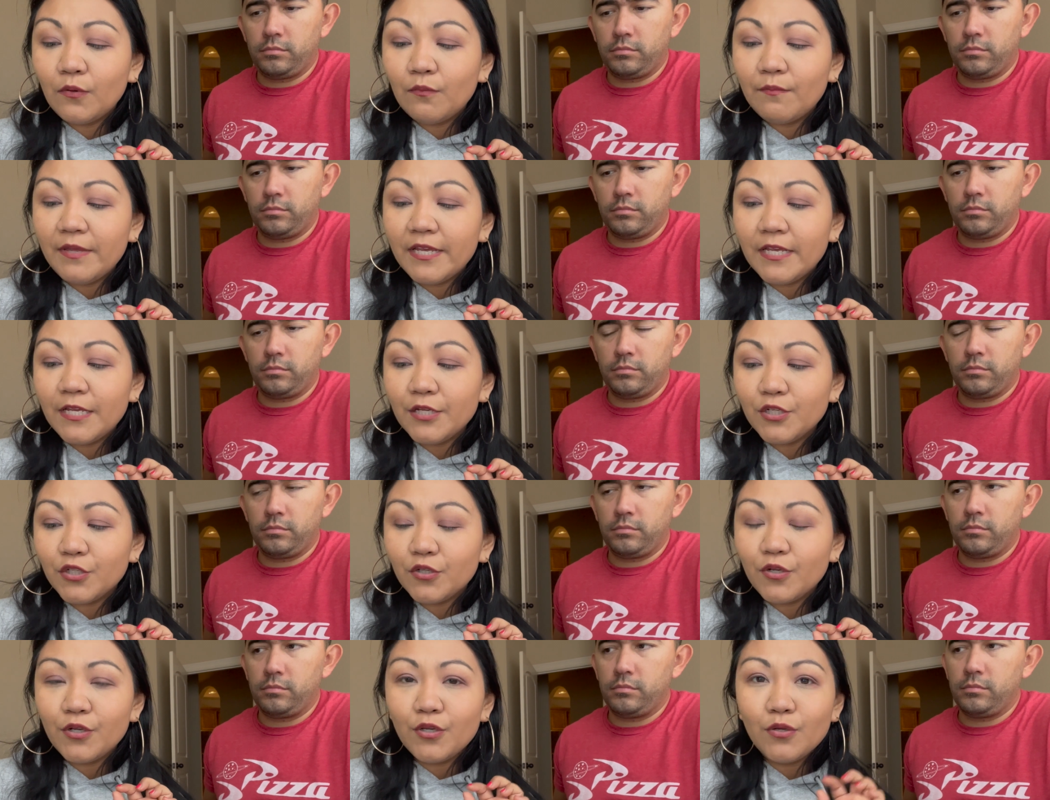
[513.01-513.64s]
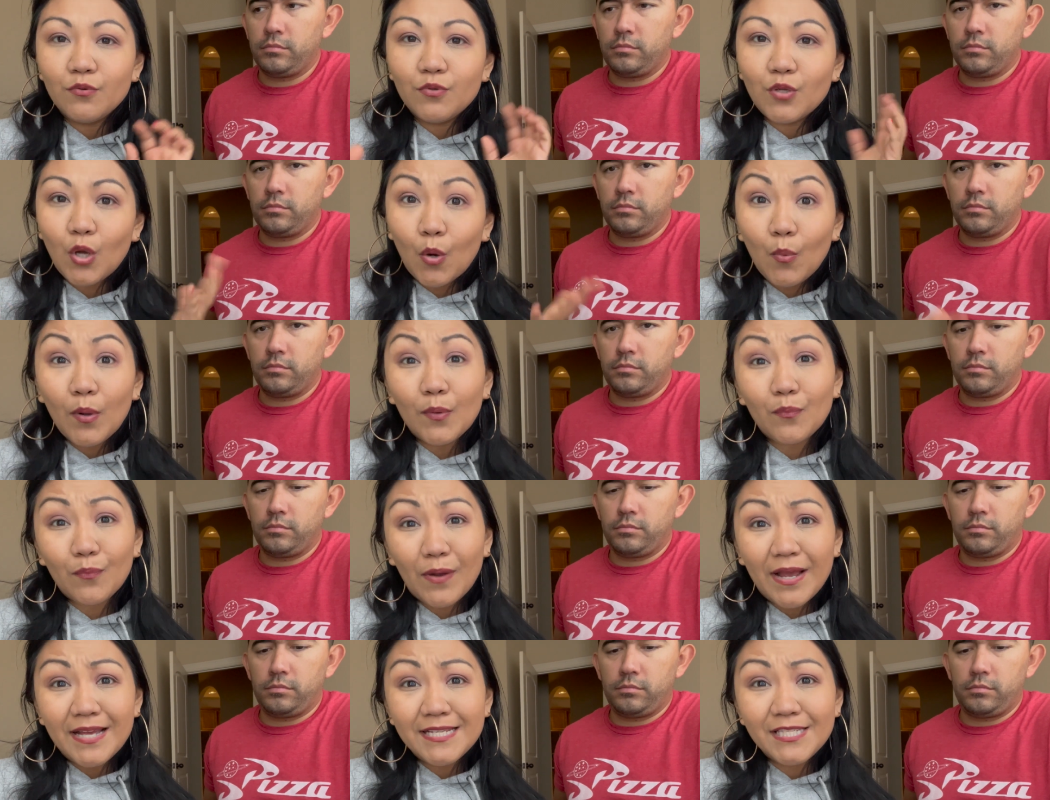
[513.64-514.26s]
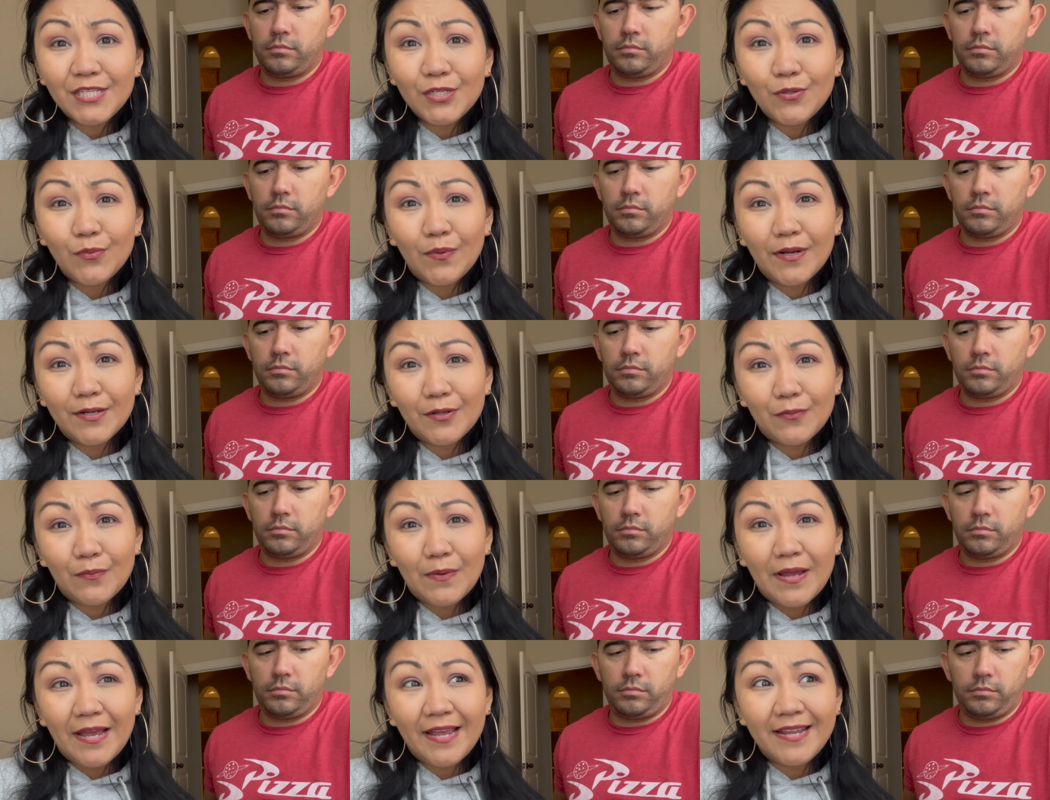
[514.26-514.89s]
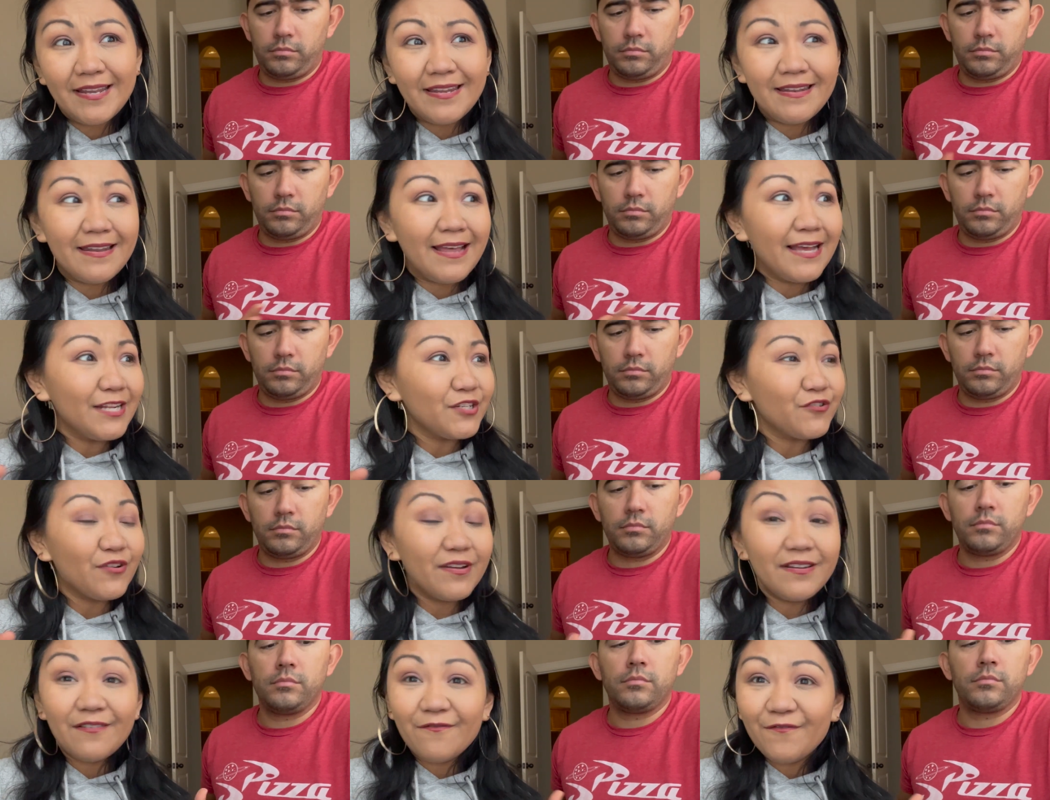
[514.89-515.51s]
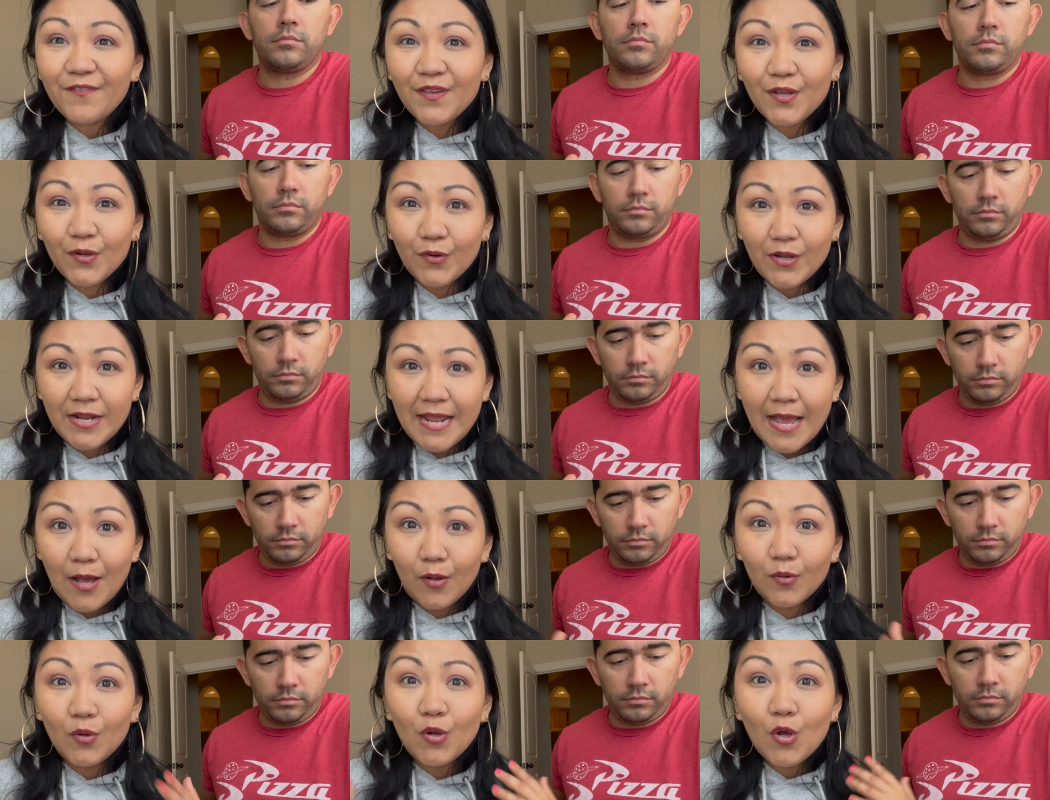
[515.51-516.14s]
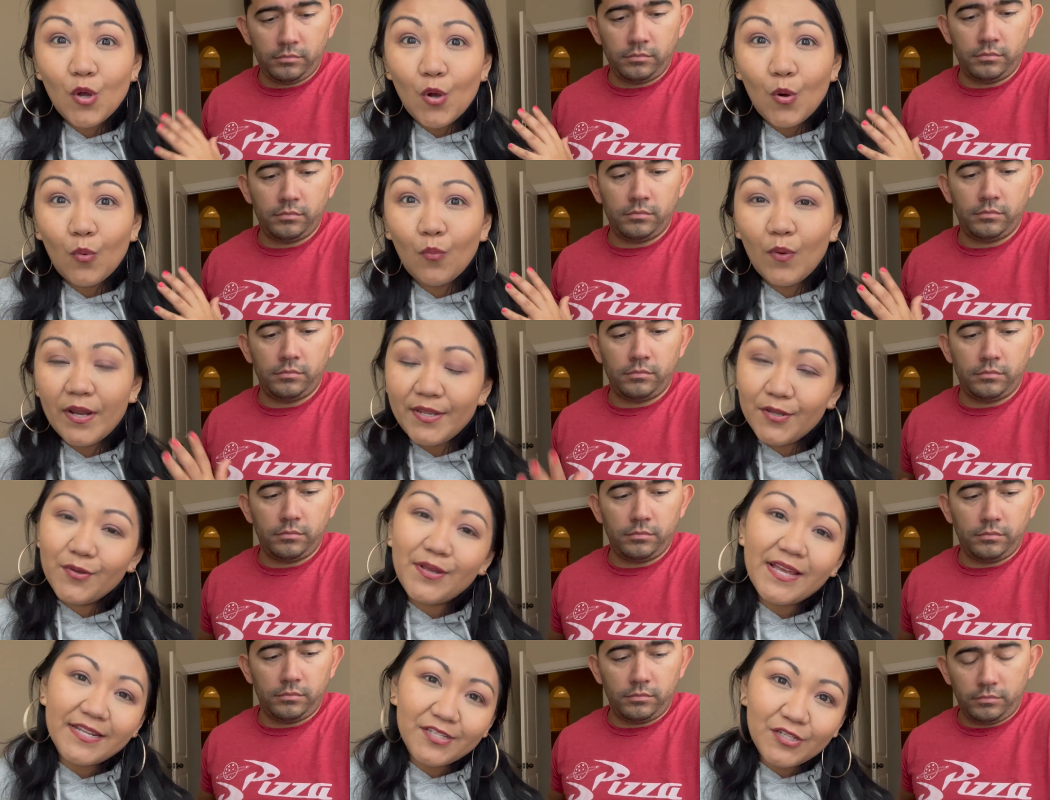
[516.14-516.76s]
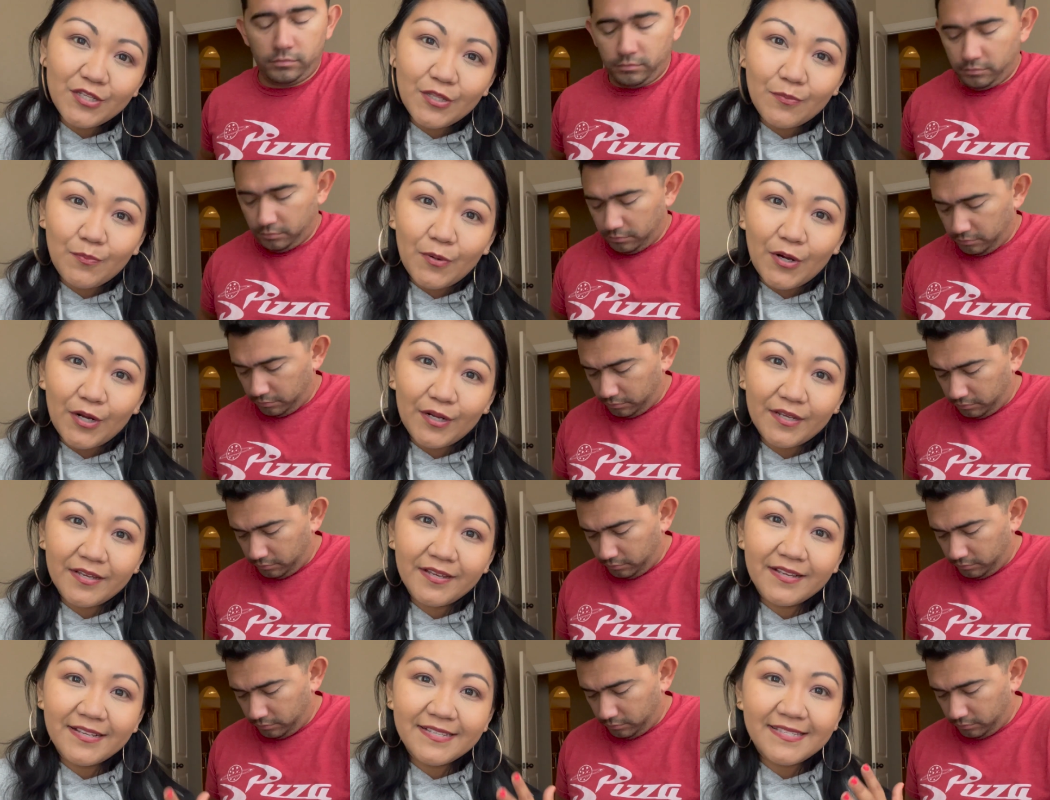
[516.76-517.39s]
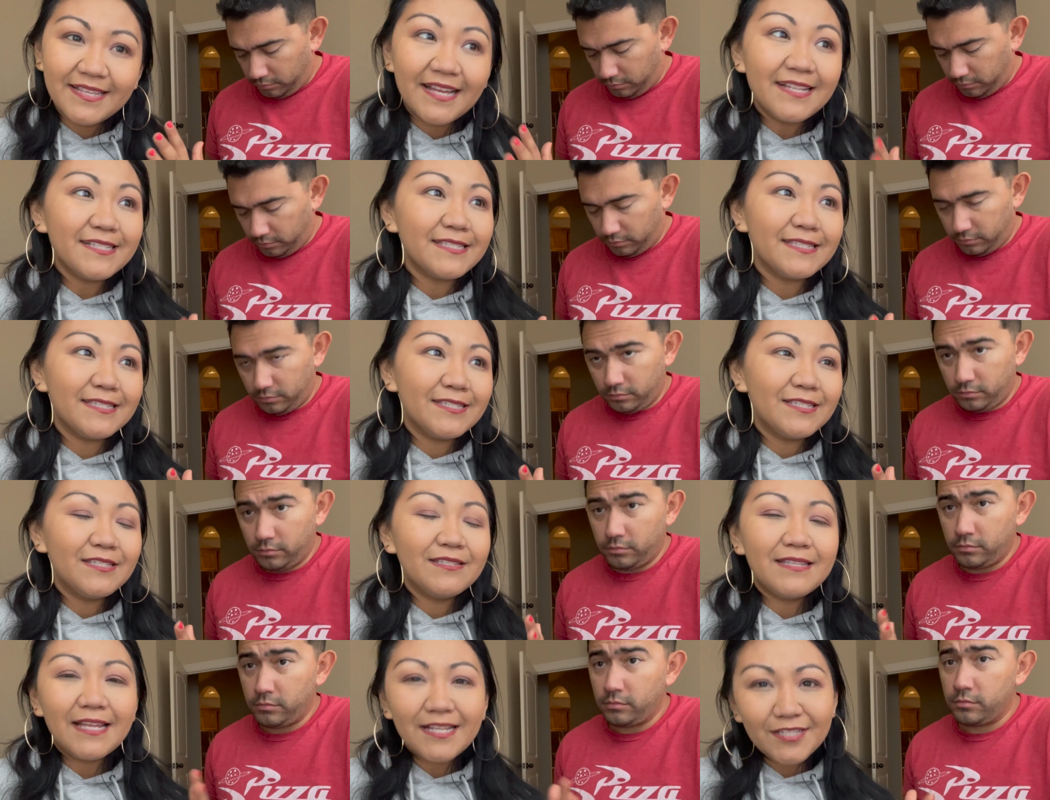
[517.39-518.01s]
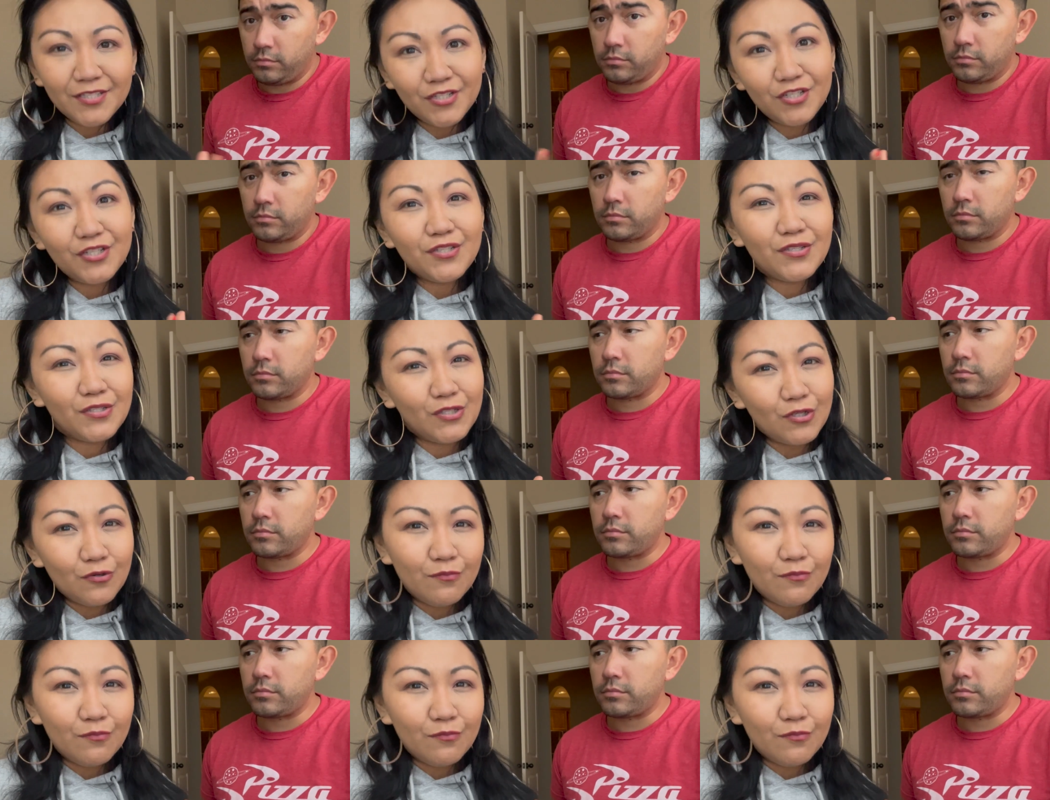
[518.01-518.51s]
Speaker 1: making sure you know what rides you want to ride, not trying to figure it out when you get to the park, because that's just too